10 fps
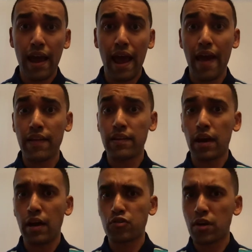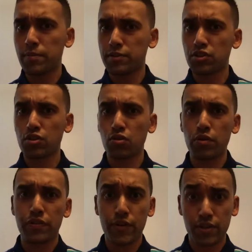and Trailblazers with only
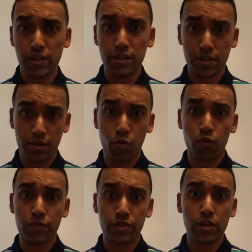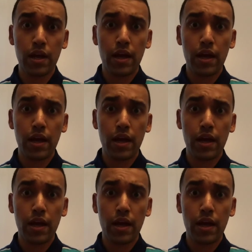13 turnovers.